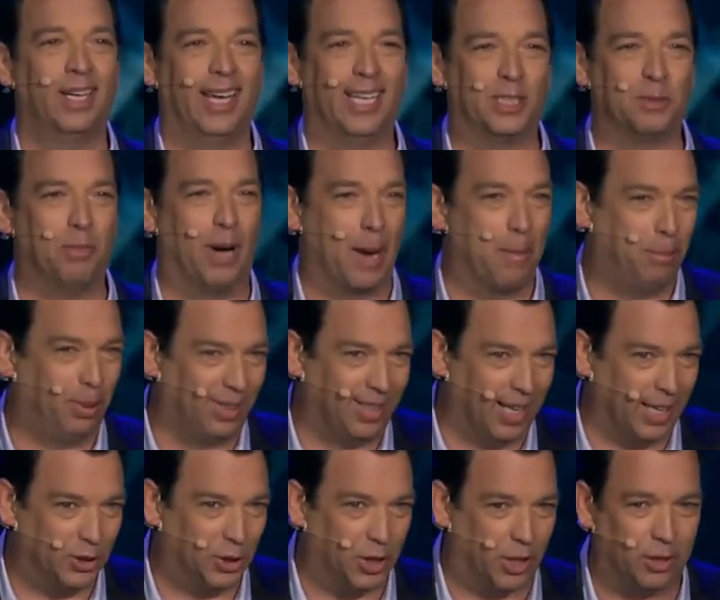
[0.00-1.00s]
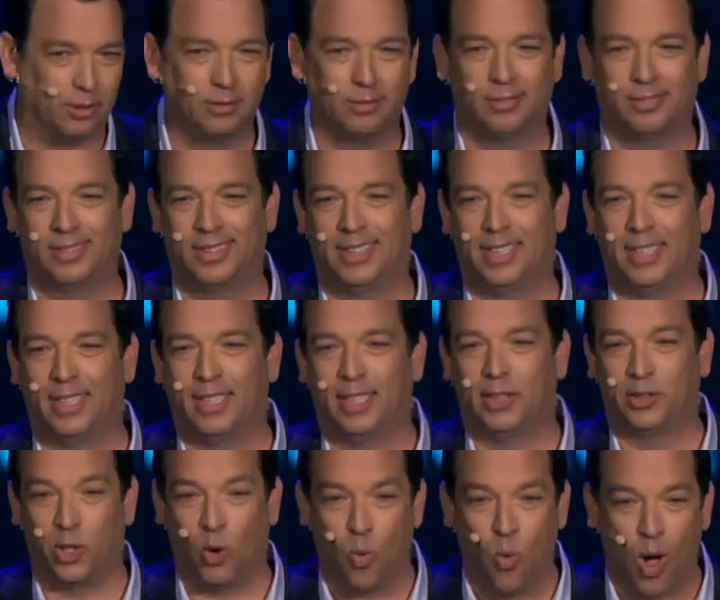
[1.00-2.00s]
it's my pleasure
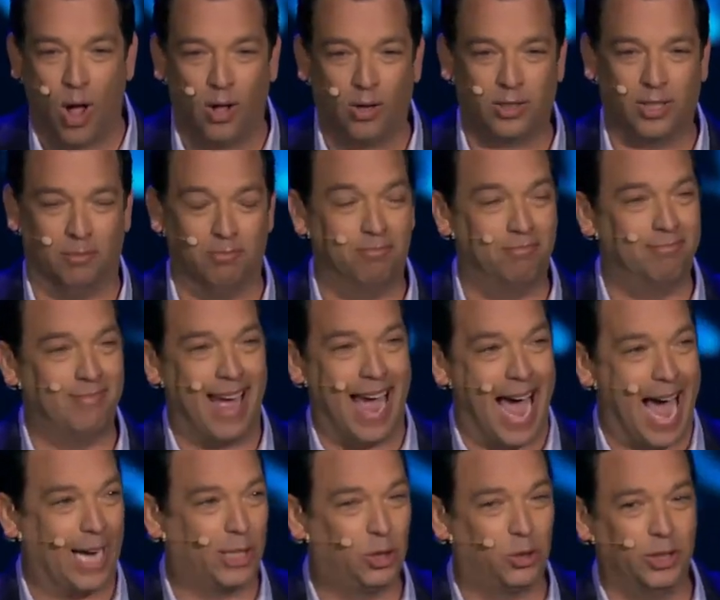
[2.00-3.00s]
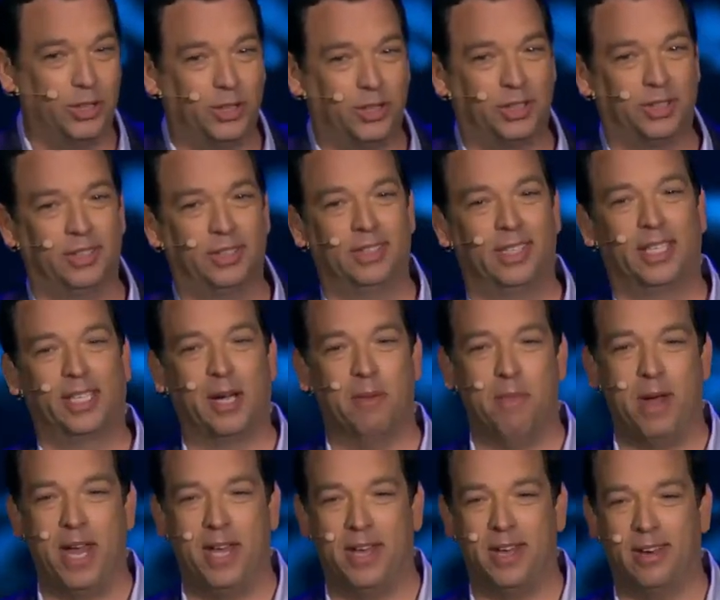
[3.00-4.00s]
to welcome actress,
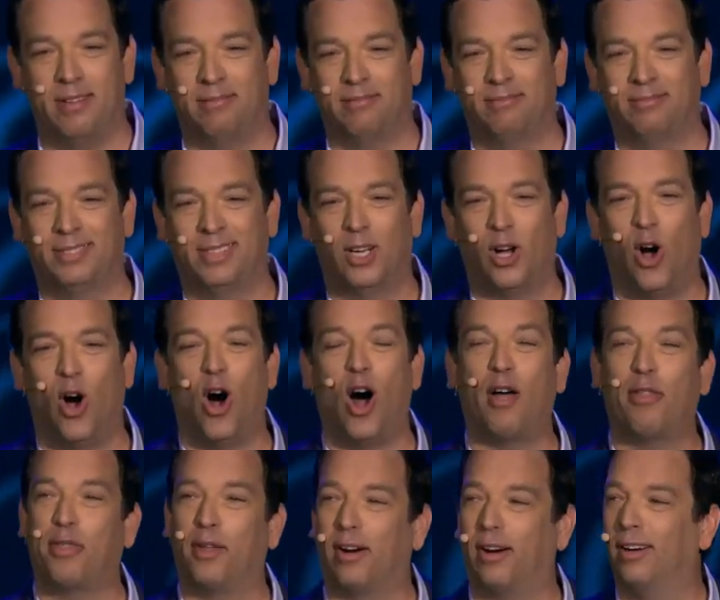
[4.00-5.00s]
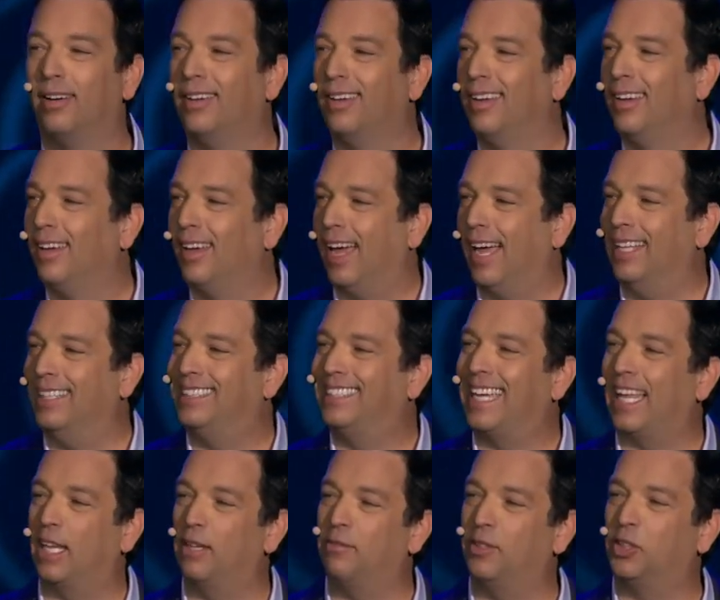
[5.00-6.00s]
comedian, author, and
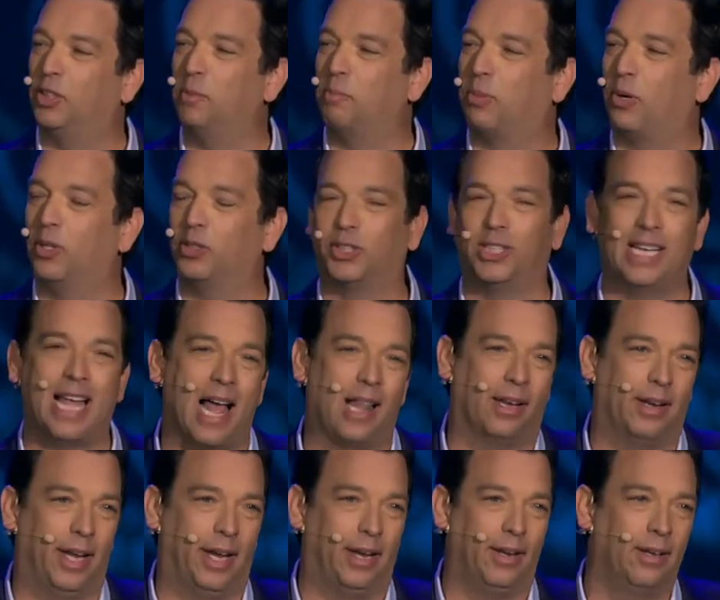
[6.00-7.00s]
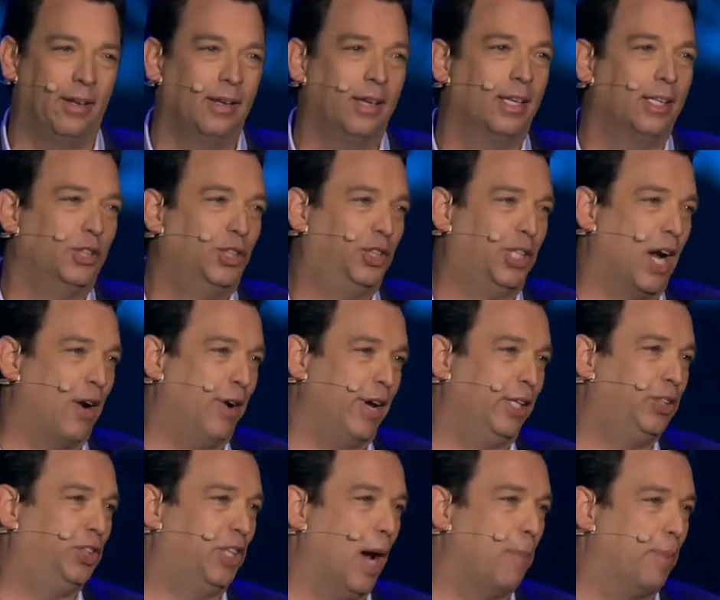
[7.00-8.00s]
television personality,
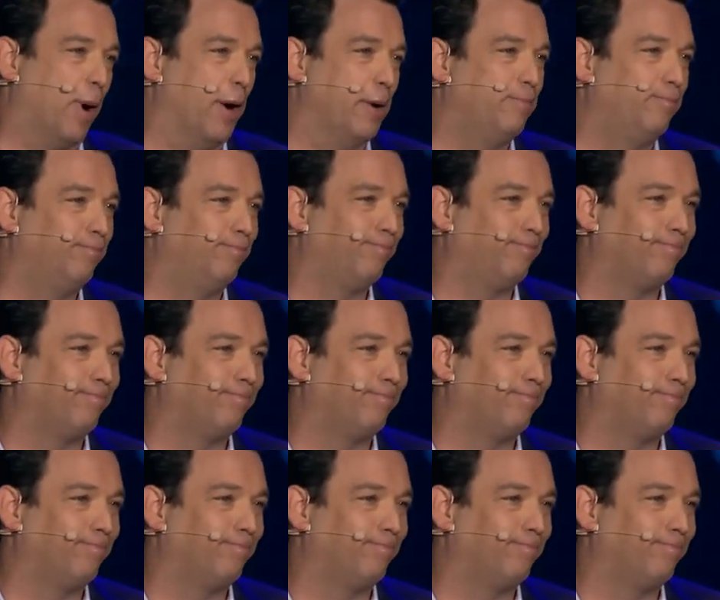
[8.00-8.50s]
Sherri Shepherd.